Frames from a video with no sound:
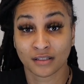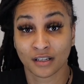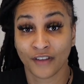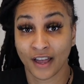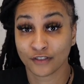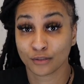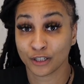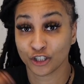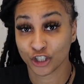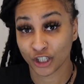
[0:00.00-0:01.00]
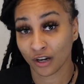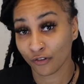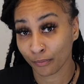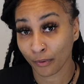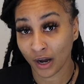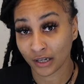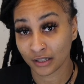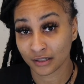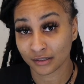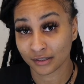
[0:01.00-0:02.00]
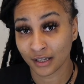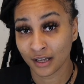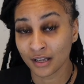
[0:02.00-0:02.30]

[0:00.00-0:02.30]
stuff has to be shelf products,